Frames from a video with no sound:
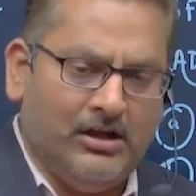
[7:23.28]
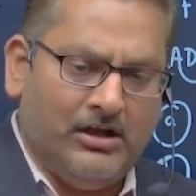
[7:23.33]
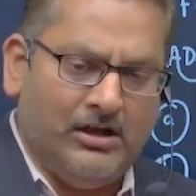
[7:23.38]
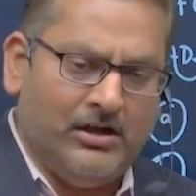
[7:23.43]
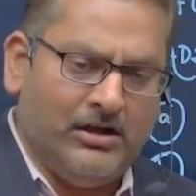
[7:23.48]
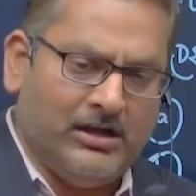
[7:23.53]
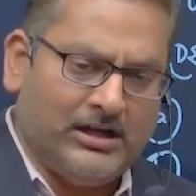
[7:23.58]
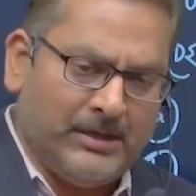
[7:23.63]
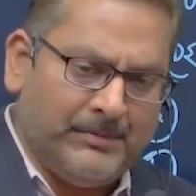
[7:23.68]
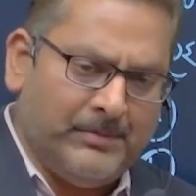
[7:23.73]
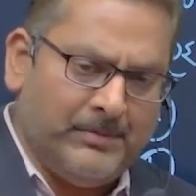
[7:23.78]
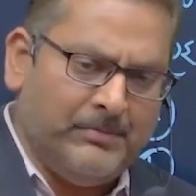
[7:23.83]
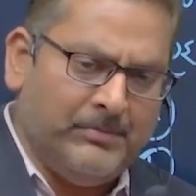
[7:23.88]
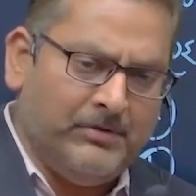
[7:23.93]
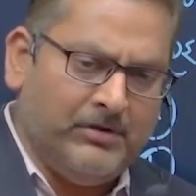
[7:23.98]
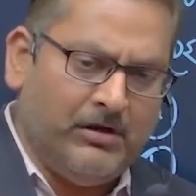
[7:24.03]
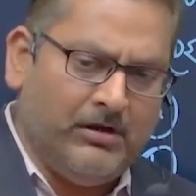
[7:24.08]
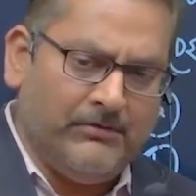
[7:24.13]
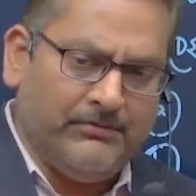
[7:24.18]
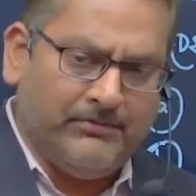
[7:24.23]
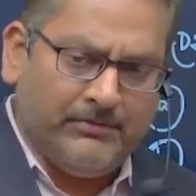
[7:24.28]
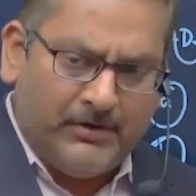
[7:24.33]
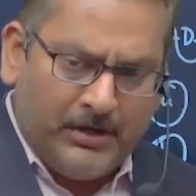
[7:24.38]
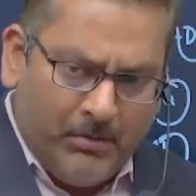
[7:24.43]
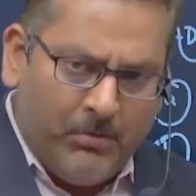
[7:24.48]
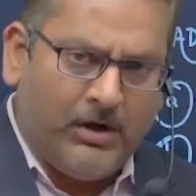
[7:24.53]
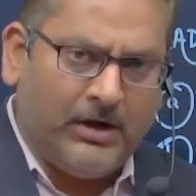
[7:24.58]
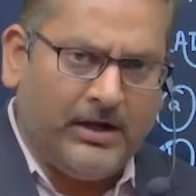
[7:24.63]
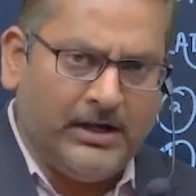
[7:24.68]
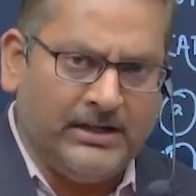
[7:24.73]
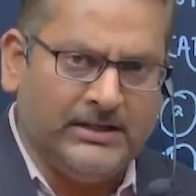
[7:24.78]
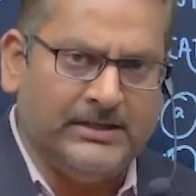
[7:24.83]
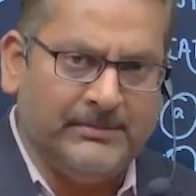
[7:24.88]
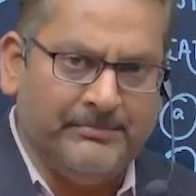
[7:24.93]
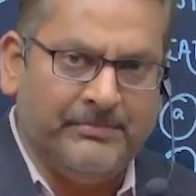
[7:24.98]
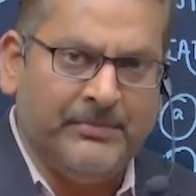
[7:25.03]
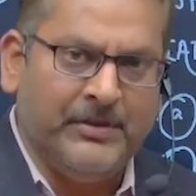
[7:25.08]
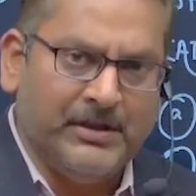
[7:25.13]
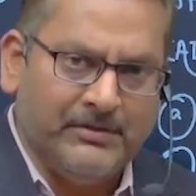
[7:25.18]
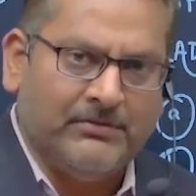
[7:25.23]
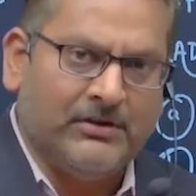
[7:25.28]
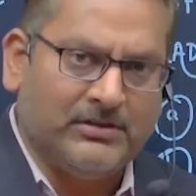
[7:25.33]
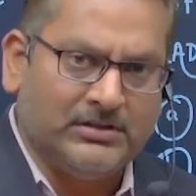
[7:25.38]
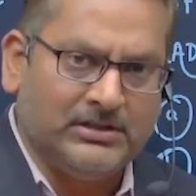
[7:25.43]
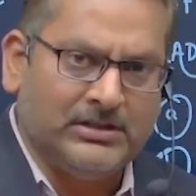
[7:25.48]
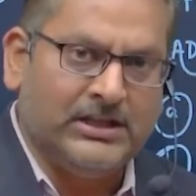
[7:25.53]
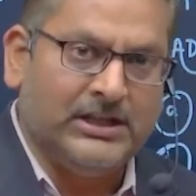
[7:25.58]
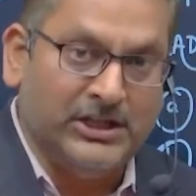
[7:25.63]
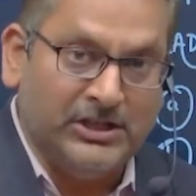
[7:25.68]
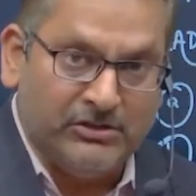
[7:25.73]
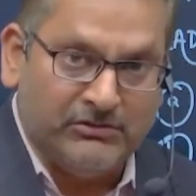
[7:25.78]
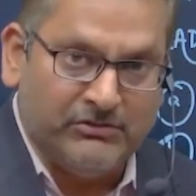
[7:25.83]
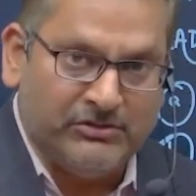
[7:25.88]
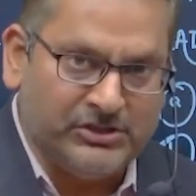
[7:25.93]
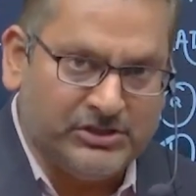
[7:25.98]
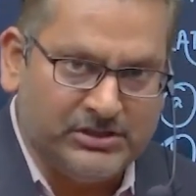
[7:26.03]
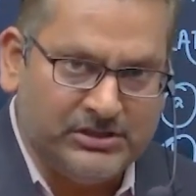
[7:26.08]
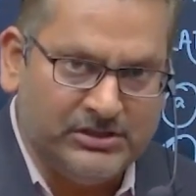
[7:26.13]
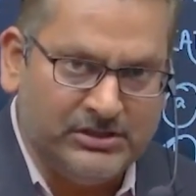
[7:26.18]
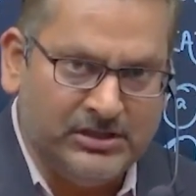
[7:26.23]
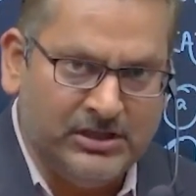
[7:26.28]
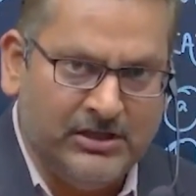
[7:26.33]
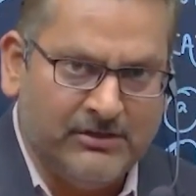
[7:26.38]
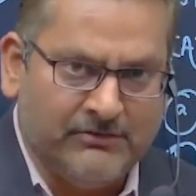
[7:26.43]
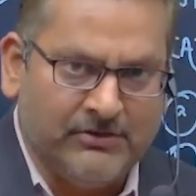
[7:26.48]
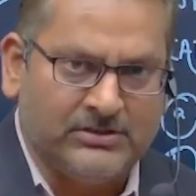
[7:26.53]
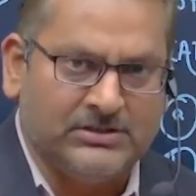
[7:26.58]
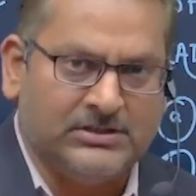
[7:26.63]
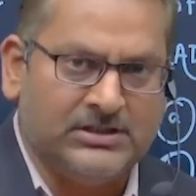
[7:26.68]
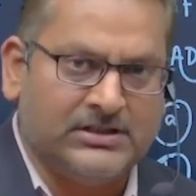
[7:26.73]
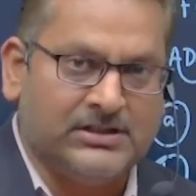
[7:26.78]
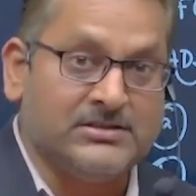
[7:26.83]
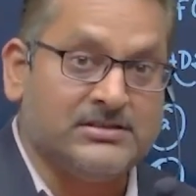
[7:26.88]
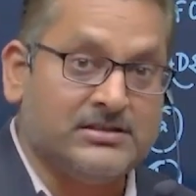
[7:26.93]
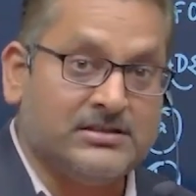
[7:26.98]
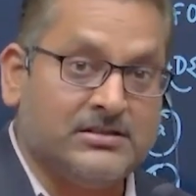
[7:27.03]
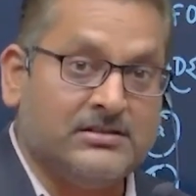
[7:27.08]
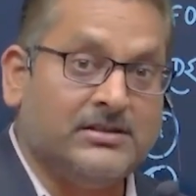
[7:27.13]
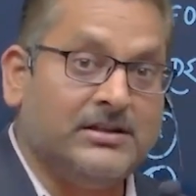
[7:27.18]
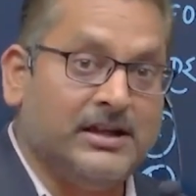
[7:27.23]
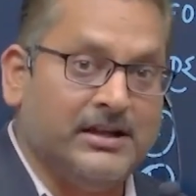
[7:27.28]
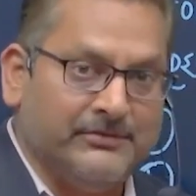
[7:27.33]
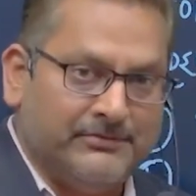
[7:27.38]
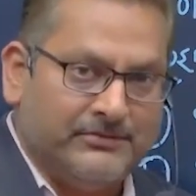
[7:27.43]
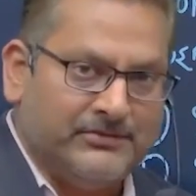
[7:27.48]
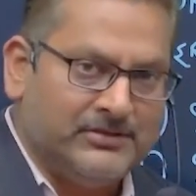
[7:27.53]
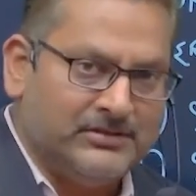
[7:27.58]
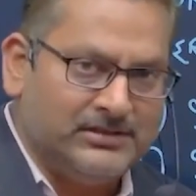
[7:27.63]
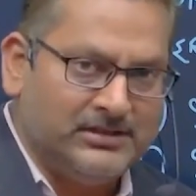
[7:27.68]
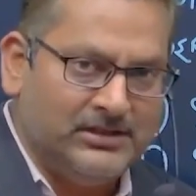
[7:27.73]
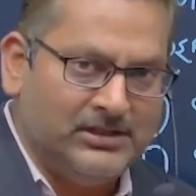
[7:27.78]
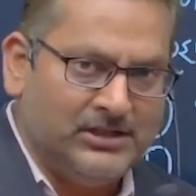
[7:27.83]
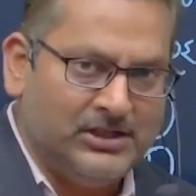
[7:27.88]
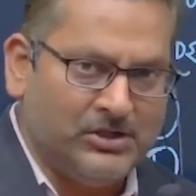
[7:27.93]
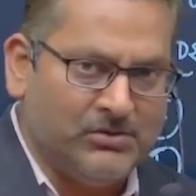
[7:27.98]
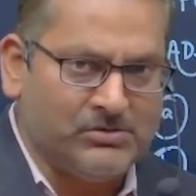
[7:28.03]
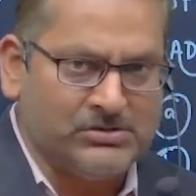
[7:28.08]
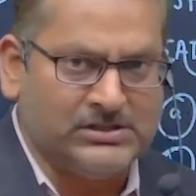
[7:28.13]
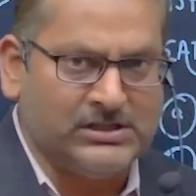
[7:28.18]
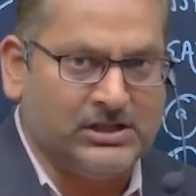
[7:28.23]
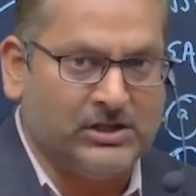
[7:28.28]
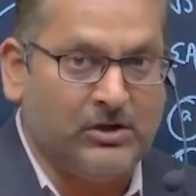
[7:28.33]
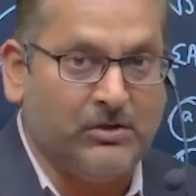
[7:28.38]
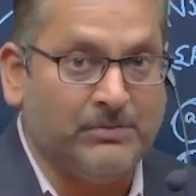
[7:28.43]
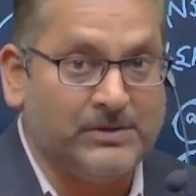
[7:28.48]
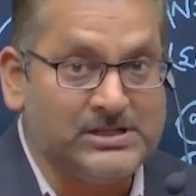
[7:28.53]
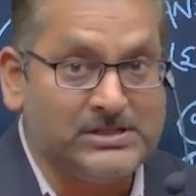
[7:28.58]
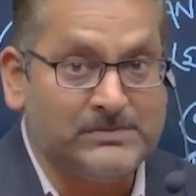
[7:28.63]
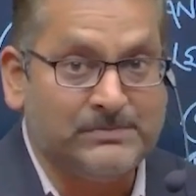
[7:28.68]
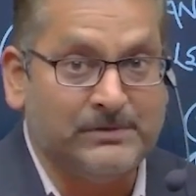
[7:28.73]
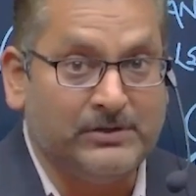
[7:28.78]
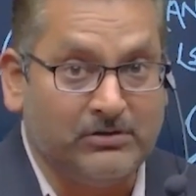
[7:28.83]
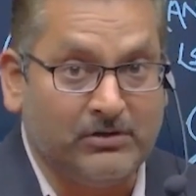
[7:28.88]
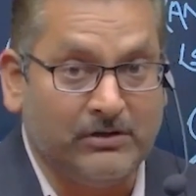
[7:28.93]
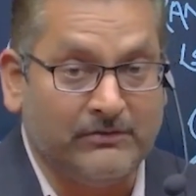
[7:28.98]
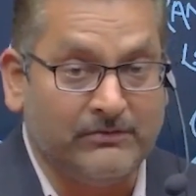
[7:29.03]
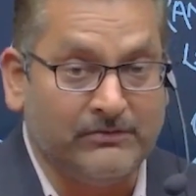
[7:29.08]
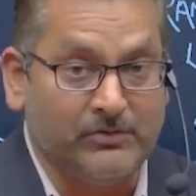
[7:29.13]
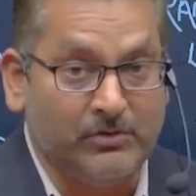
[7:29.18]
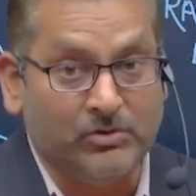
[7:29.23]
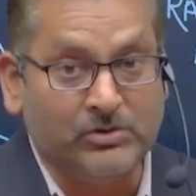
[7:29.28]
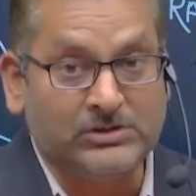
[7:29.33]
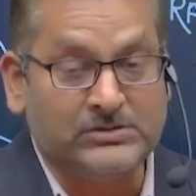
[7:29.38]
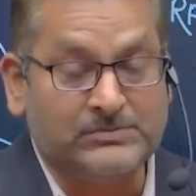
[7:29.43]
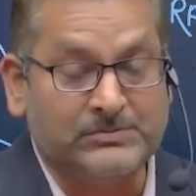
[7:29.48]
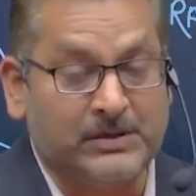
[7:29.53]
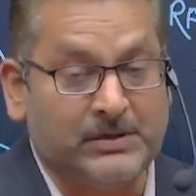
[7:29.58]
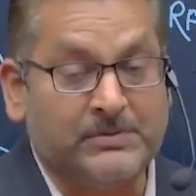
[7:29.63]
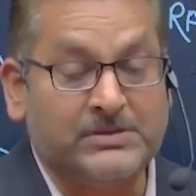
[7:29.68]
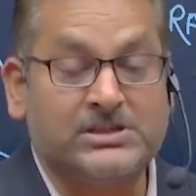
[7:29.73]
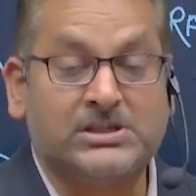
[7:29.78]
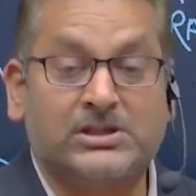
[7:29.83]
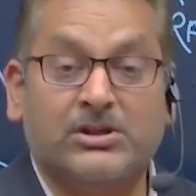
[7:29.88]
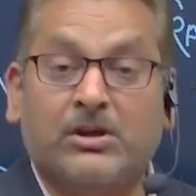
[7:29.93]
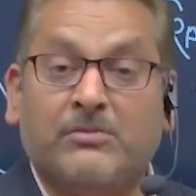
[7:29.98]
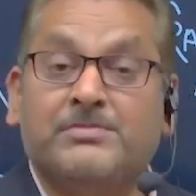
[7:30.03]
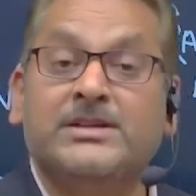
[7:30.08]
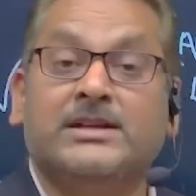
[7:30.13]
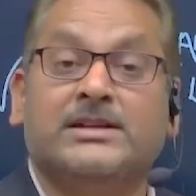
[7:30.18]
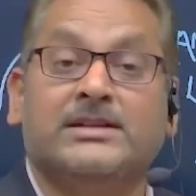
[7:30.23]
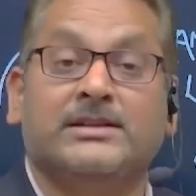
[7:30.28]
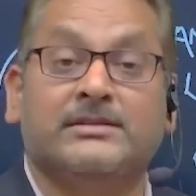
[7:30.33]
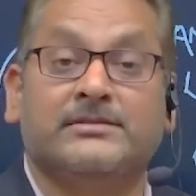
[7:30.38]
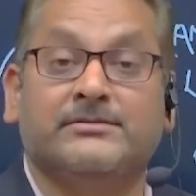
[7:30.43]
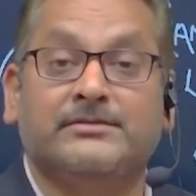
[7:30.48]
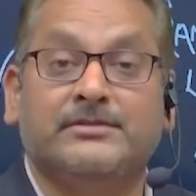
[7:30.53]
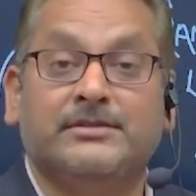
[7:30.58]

capable of rewarding them for their innovation, for their concerted effort towards the accomplishment of goals, purpose and objective,